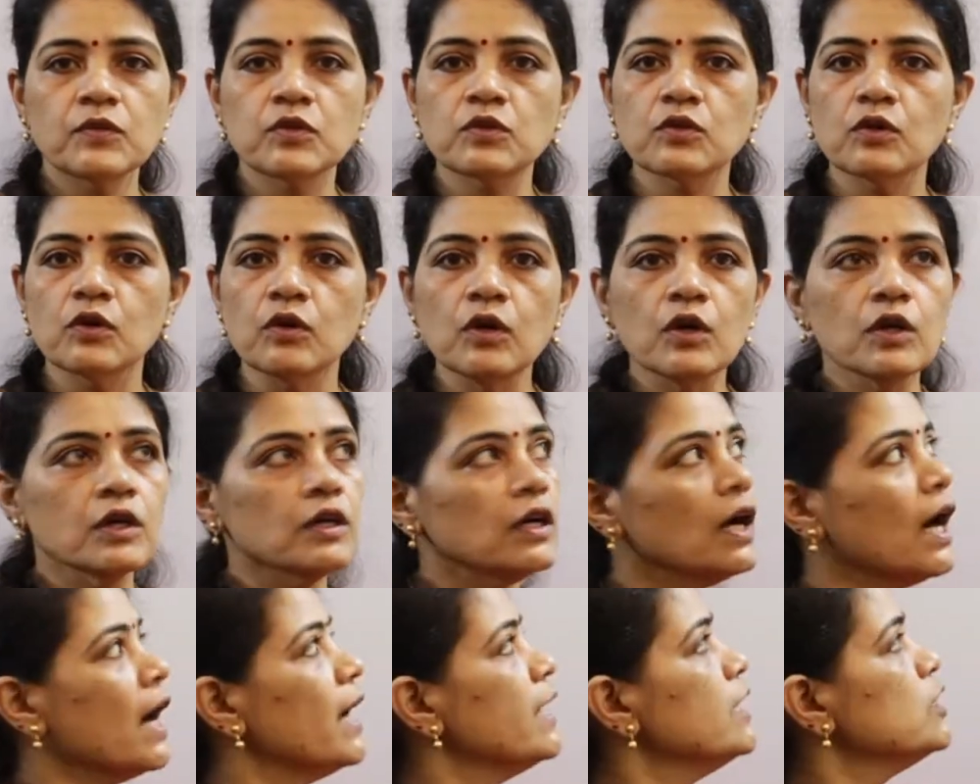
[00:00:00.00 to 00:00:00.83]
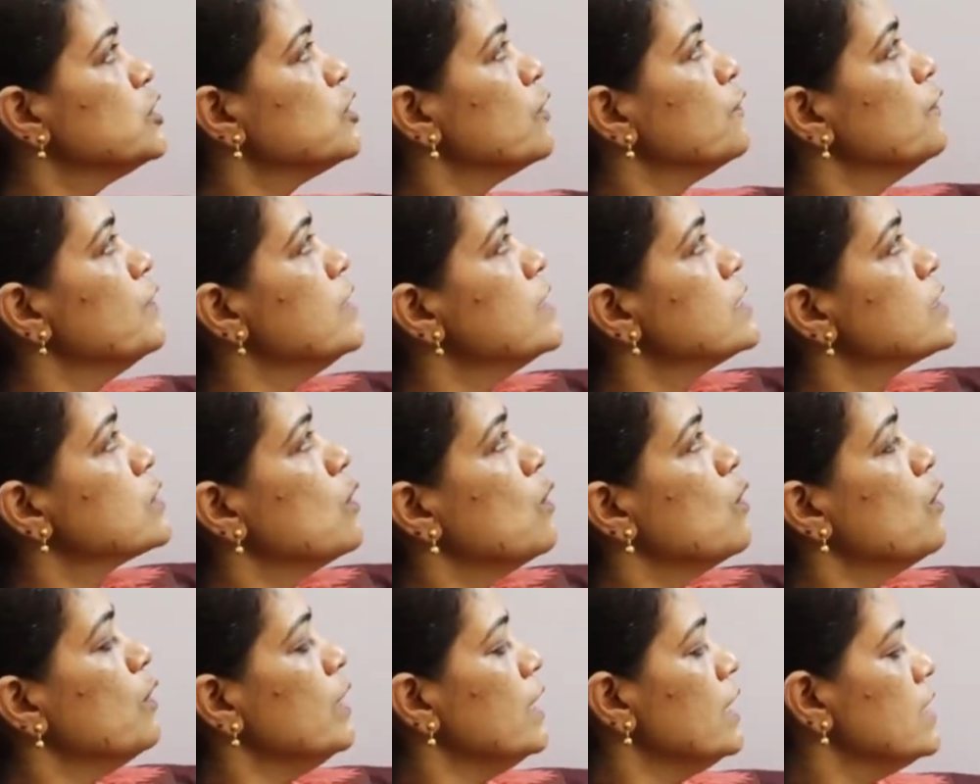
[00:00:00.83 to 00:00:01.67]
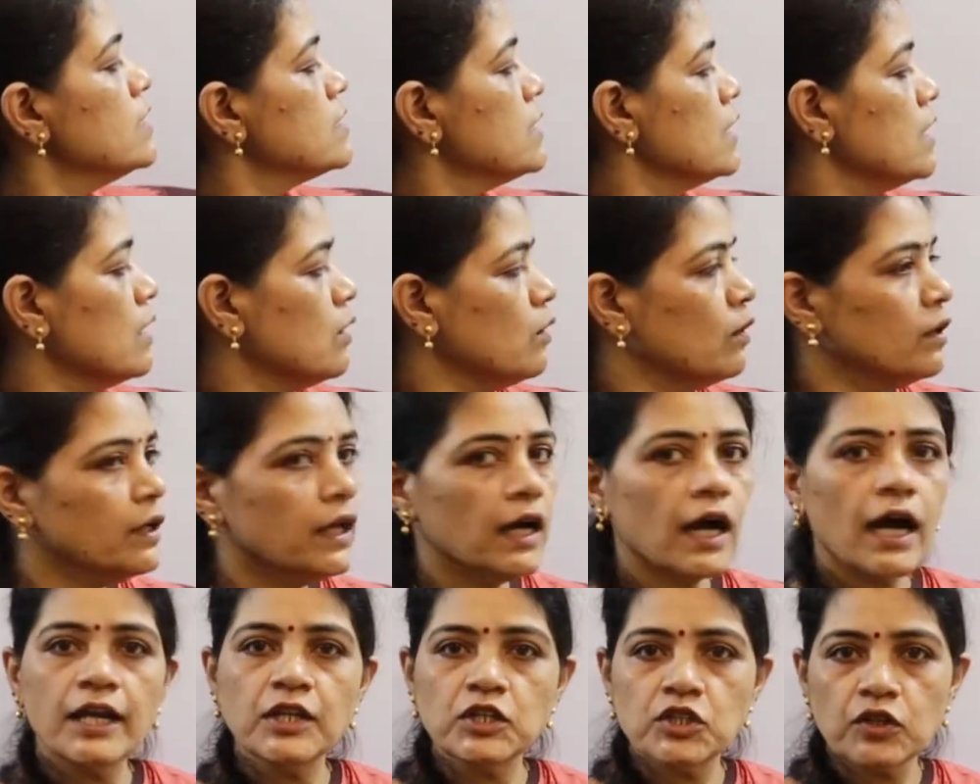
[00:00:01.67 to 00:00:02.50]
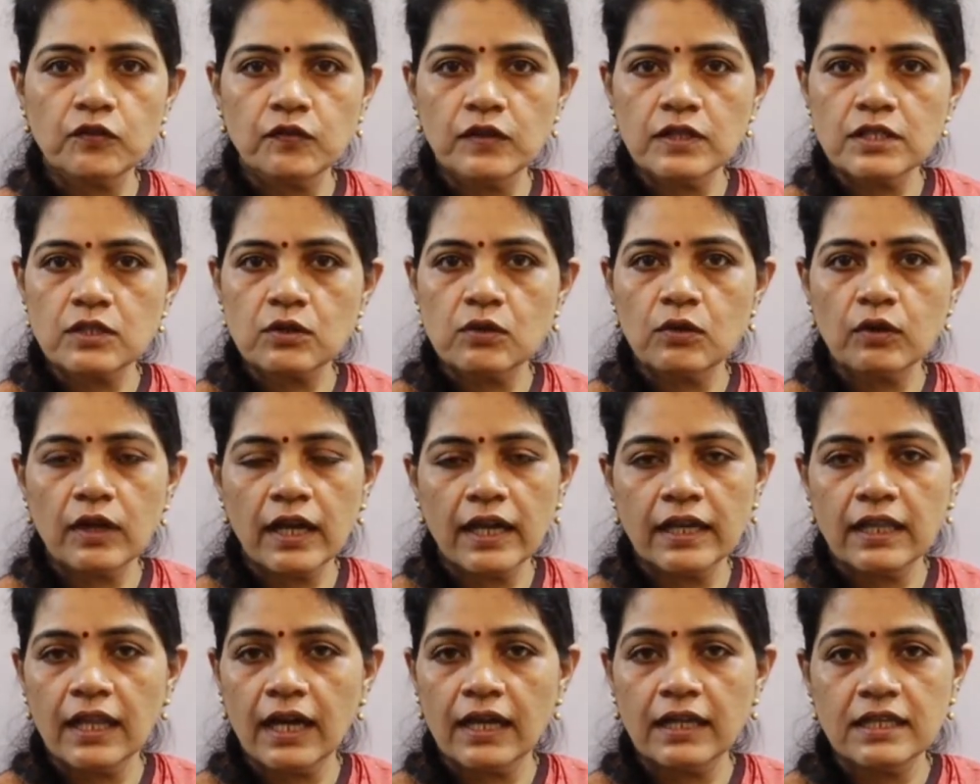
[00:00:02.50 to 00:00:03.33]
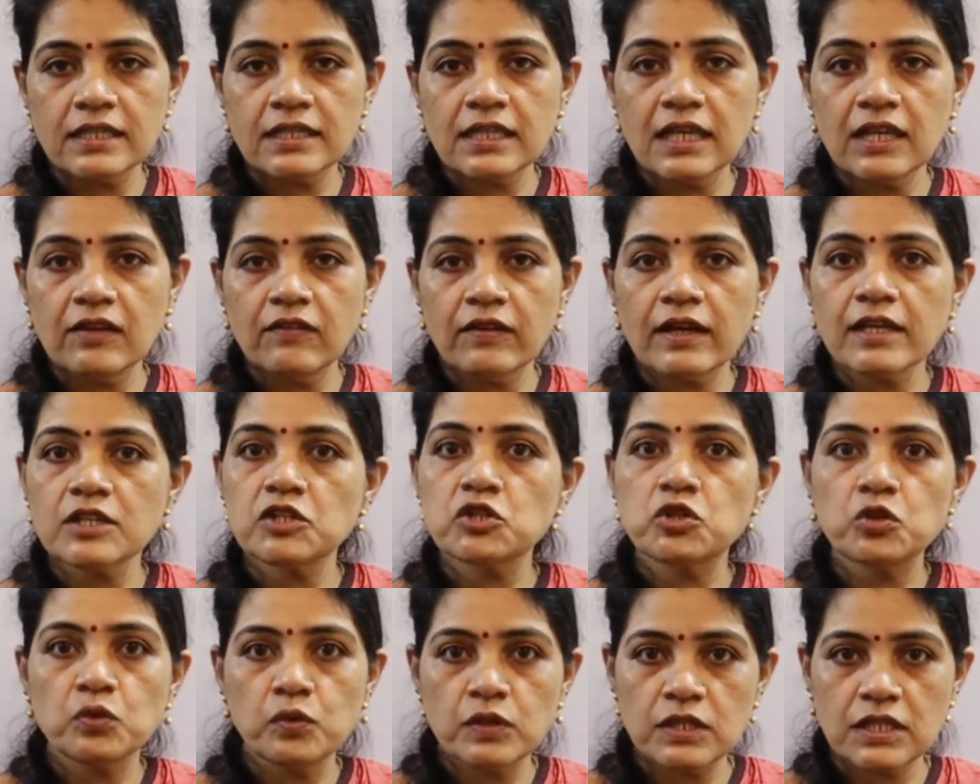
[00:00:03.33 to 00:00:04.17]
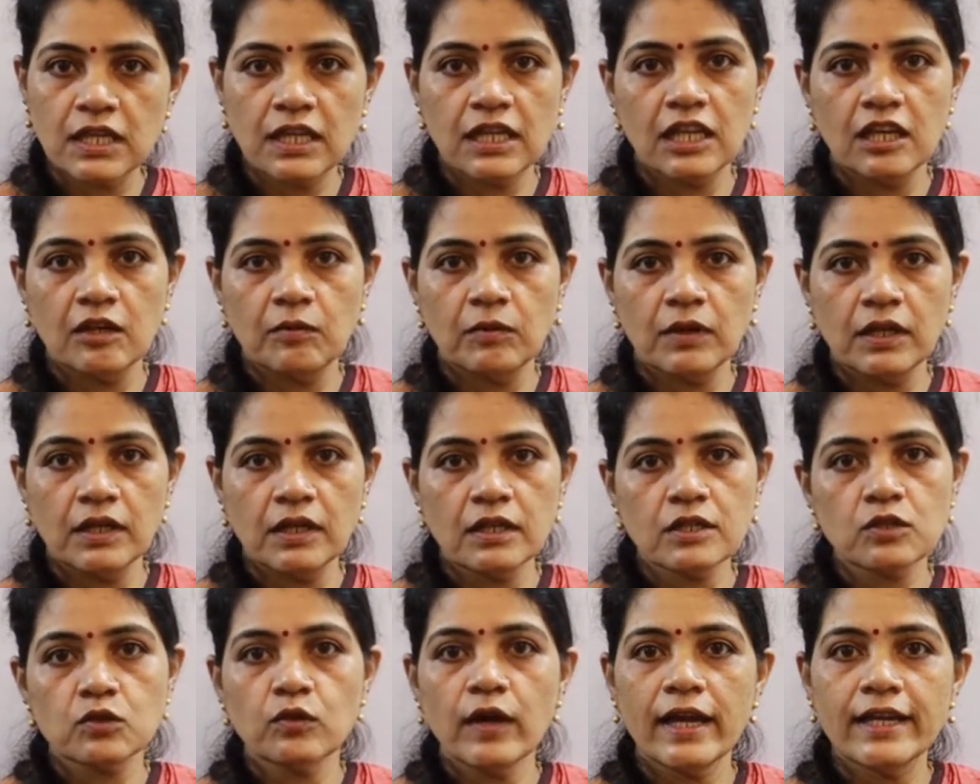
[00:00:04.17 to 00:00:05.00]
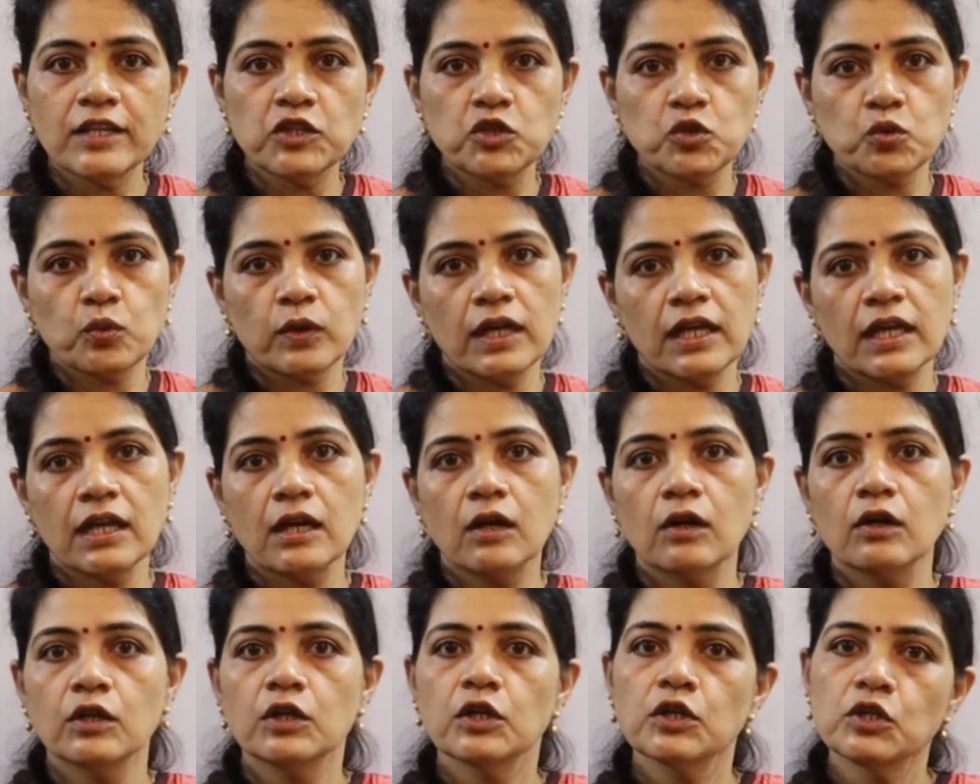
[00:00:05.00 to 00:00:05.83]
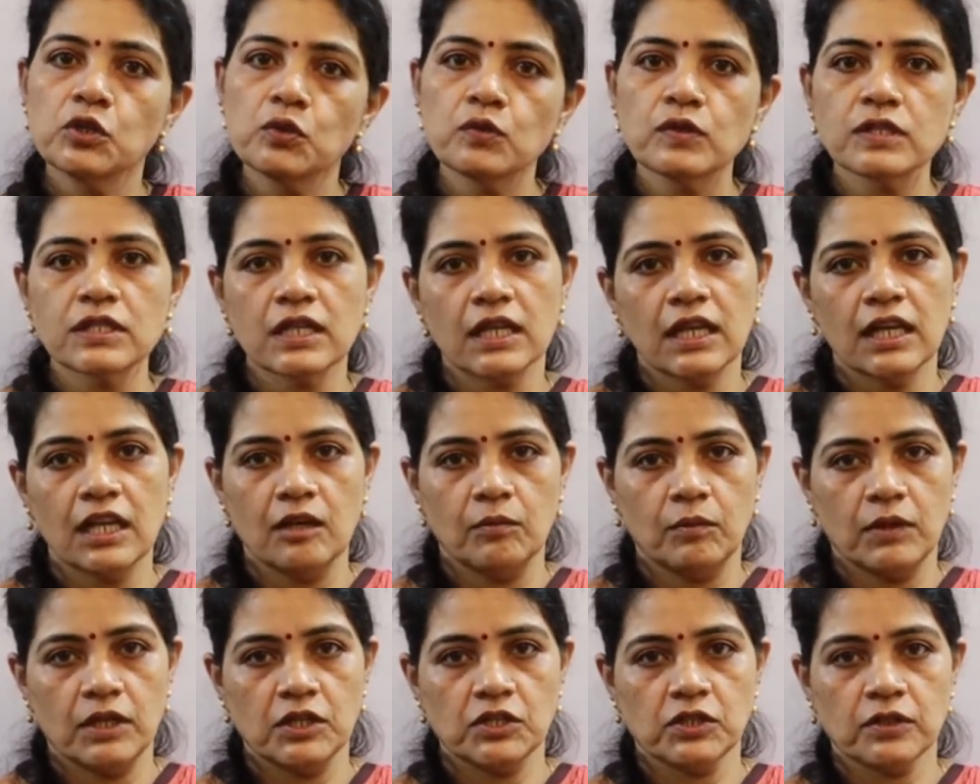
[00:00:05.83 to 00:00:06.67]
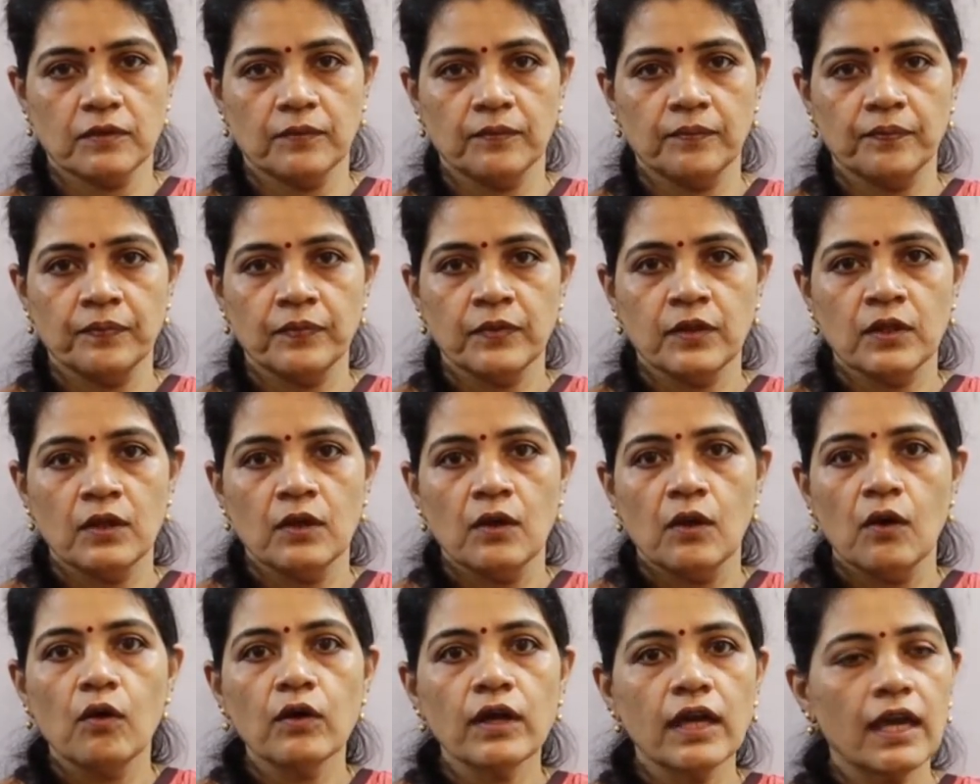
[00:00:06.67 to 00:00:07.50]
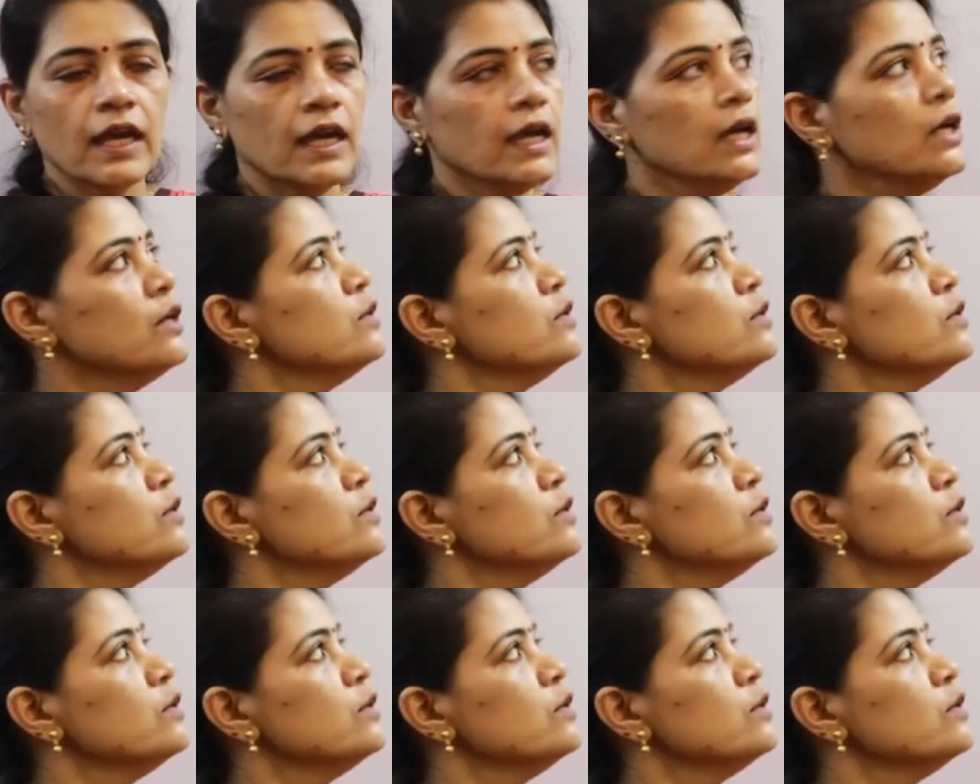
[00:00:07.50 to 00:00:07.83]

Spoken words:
So, height of this cone is equal to height of this cone, and that is given as 2 centimeter. So, h1 equal to 2 centimeter. Okay,